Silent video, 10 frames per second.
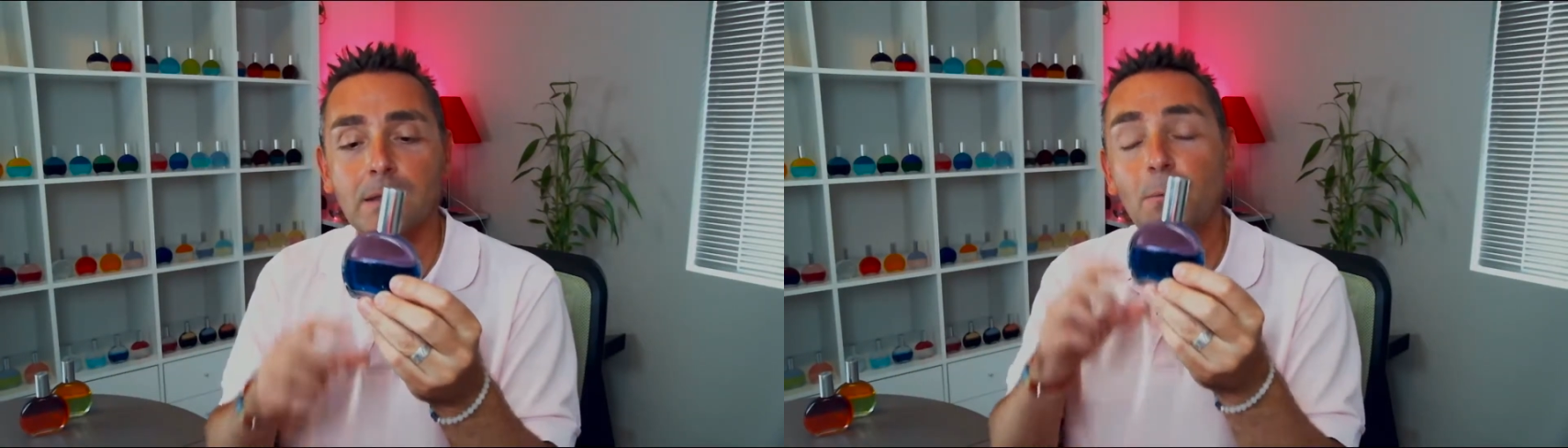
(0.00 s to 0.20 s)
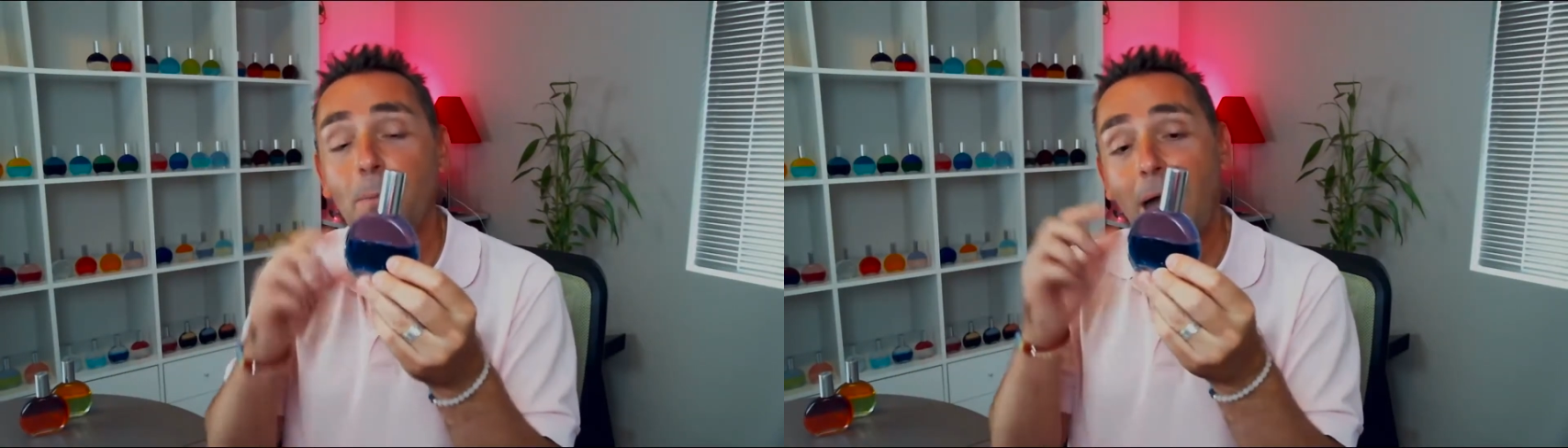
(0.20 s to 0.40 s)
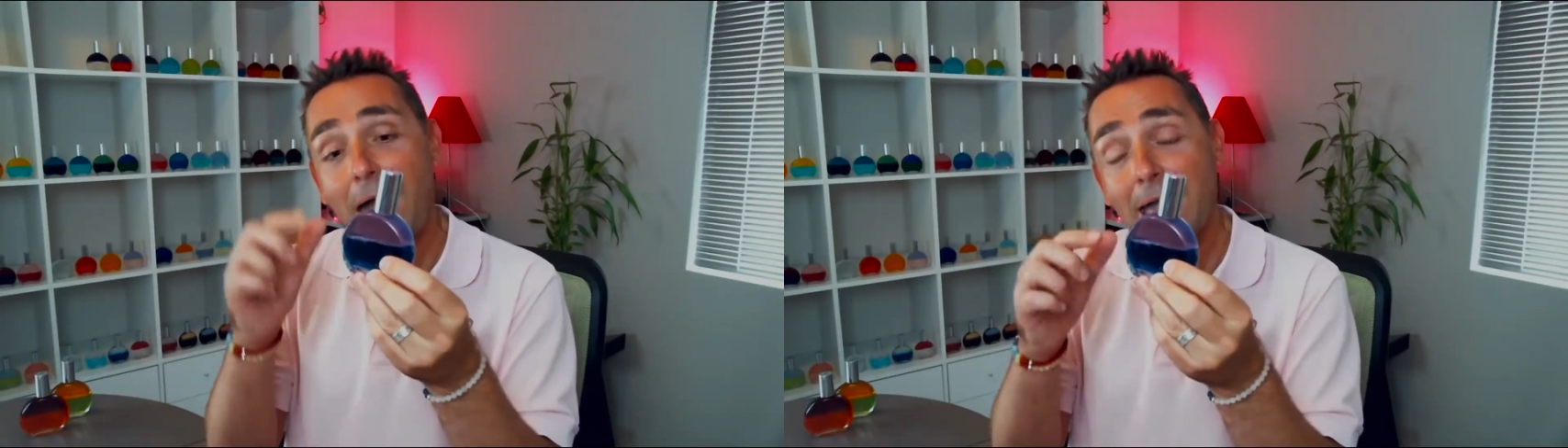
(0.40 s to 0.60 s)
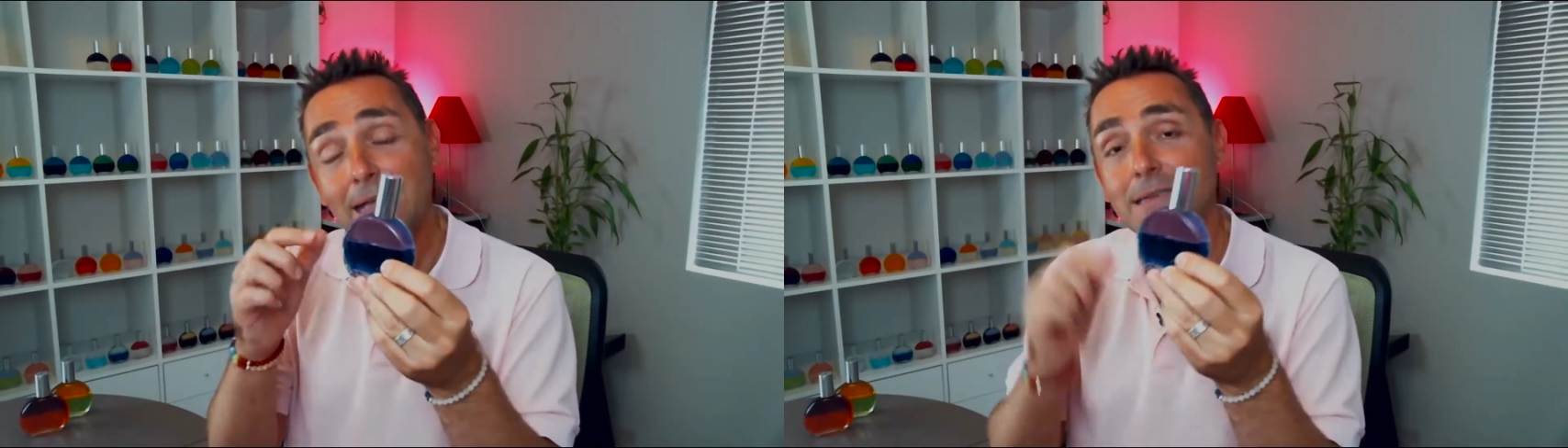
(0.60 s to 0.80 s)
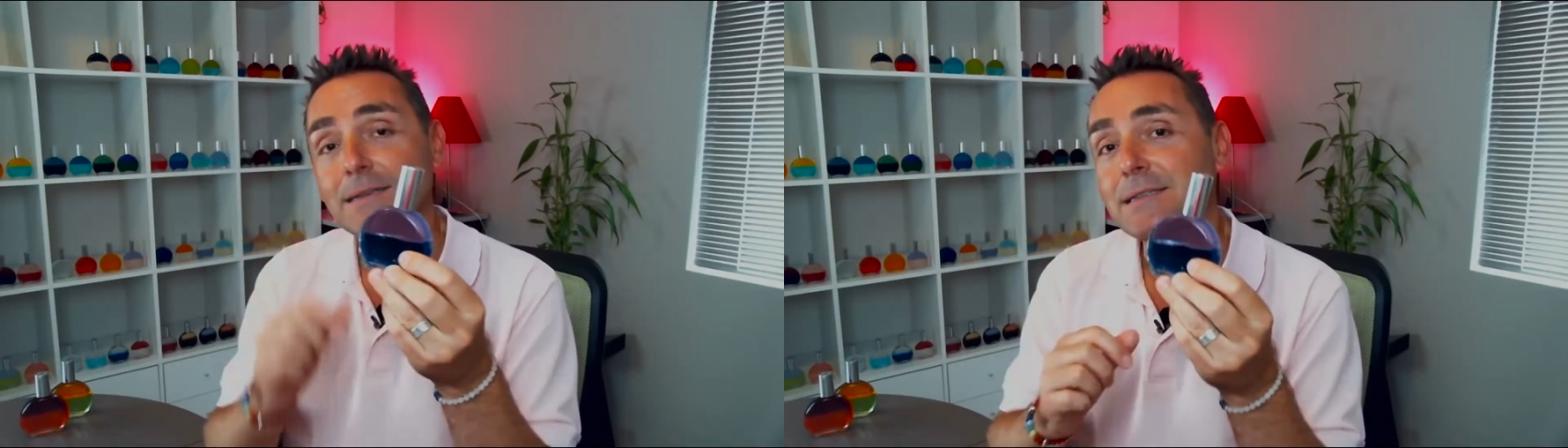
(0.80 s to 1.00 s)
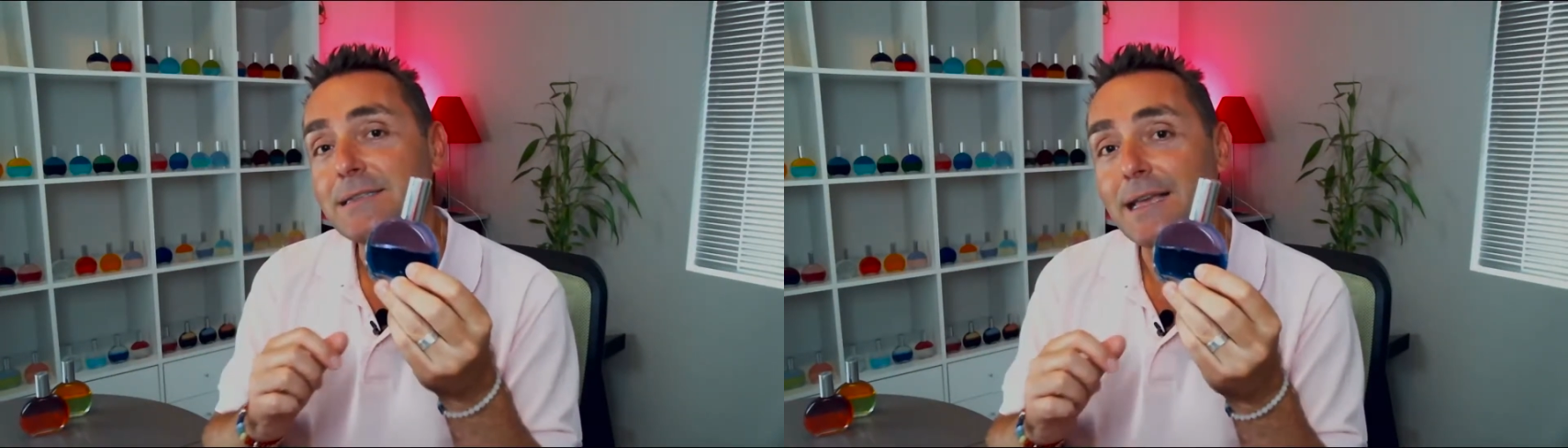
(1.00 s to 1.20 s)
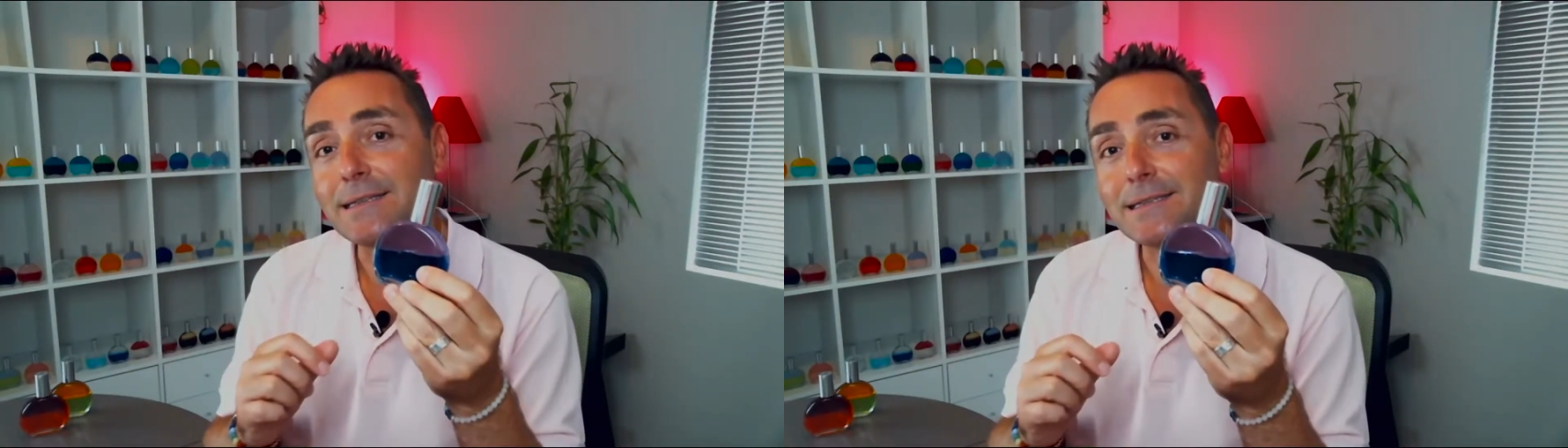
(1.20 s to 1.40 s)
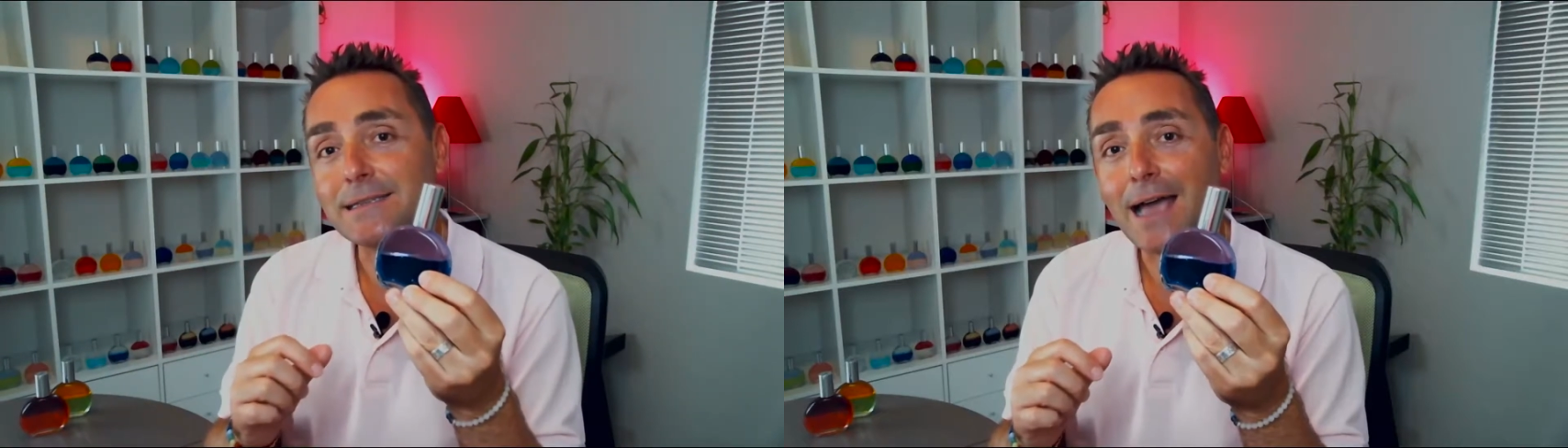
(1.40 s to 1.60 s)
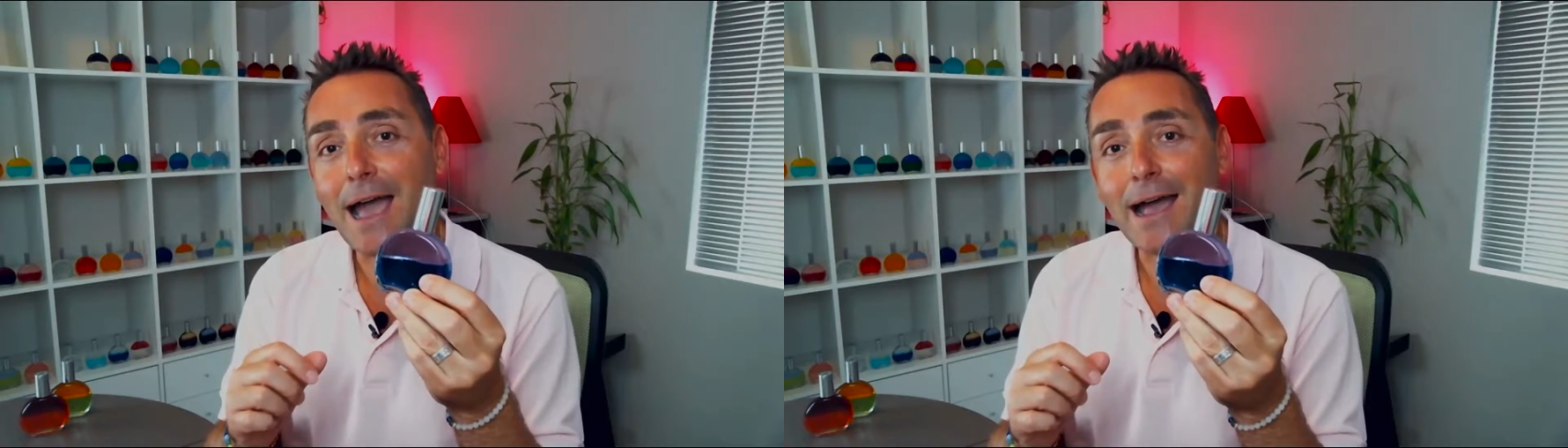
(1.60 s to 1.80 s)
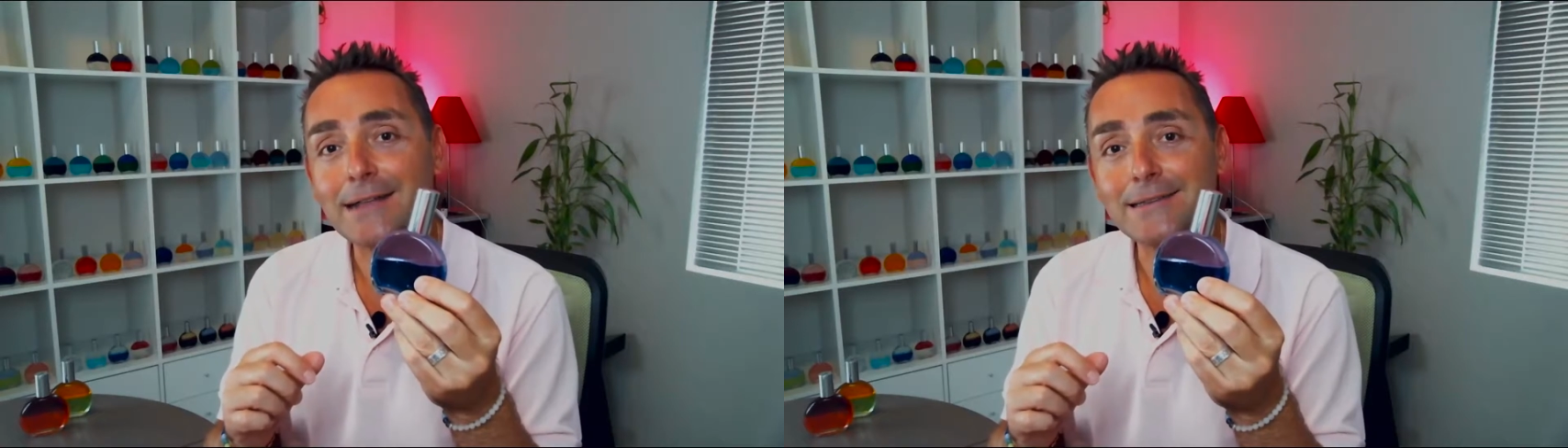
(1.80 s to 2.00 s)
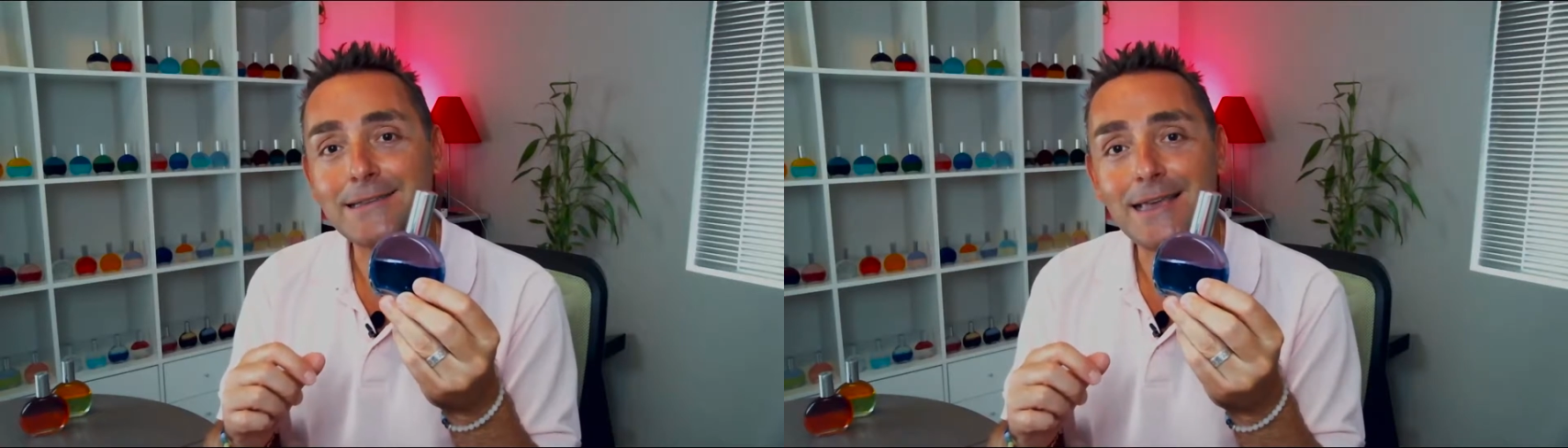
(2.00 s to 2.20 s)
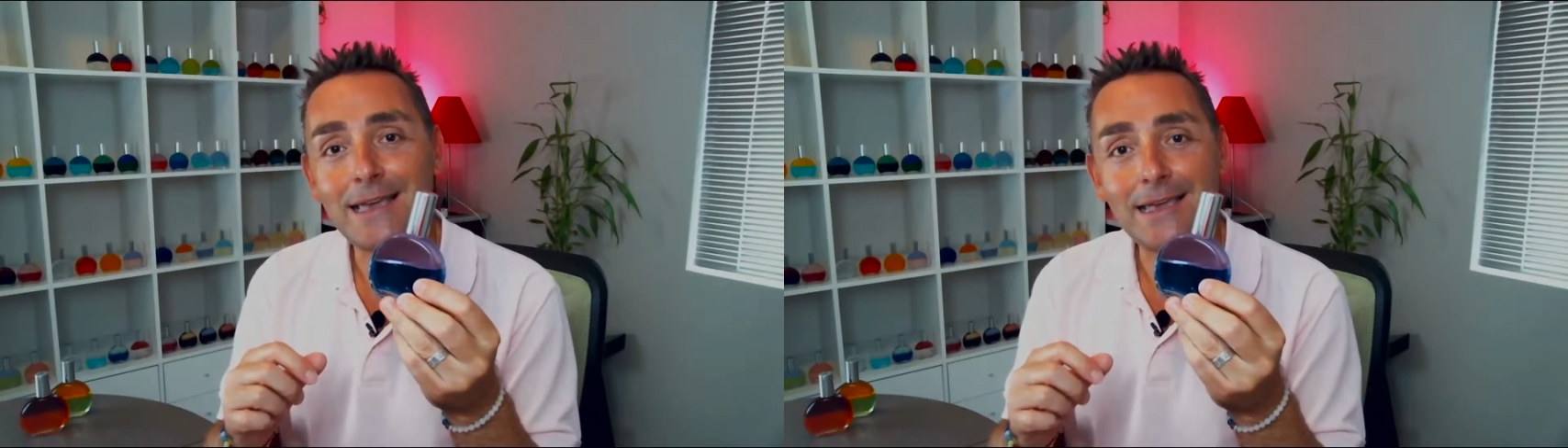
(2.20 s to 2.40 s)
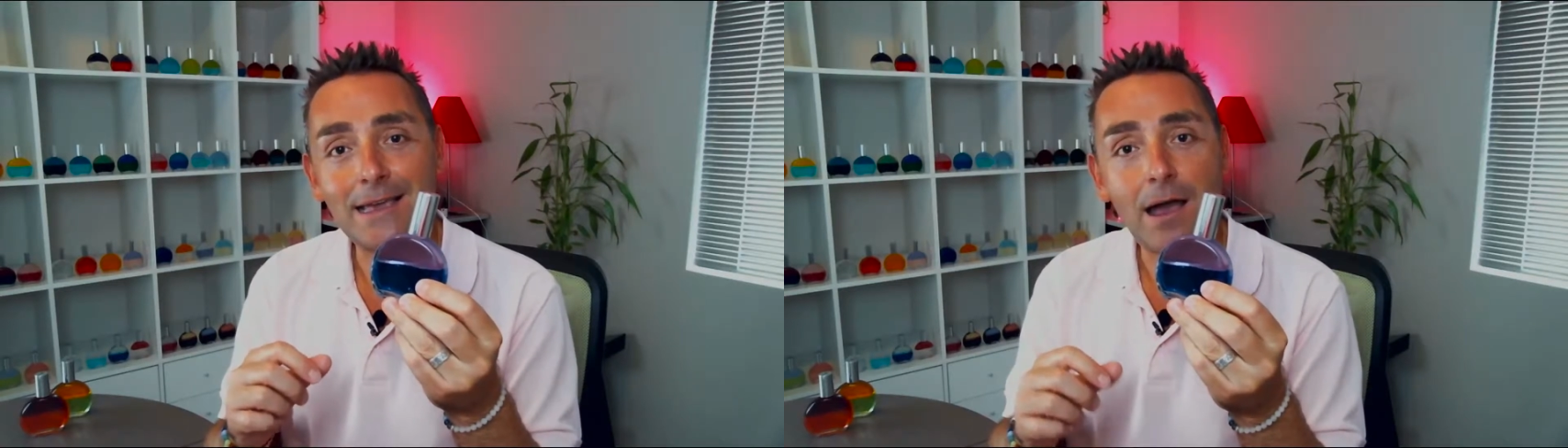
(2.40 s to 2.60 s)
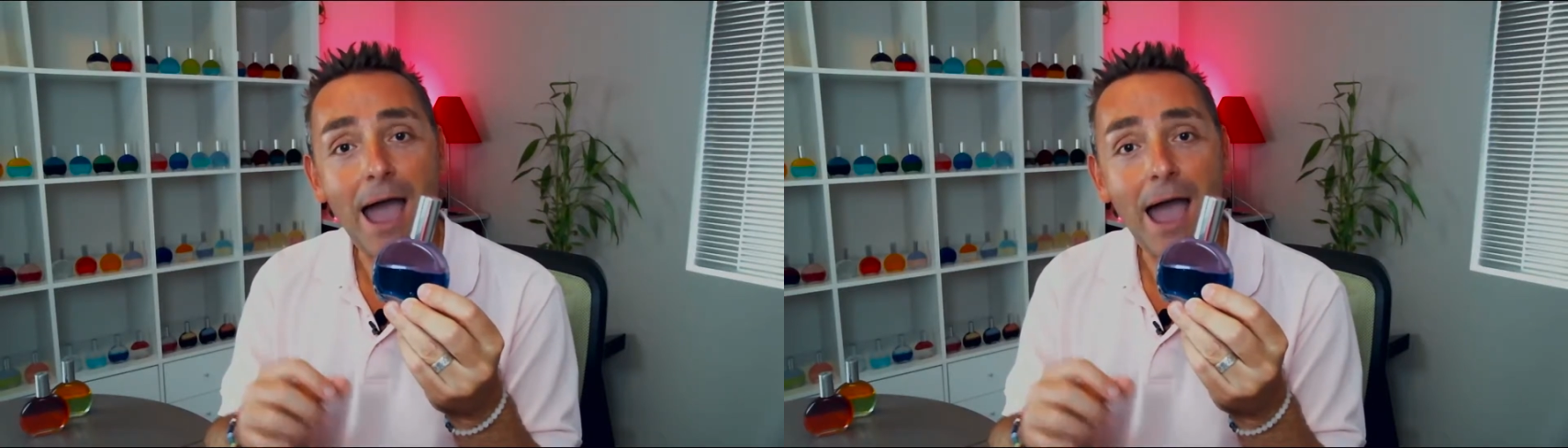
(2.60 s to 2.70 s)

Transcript: Number 8 sits at the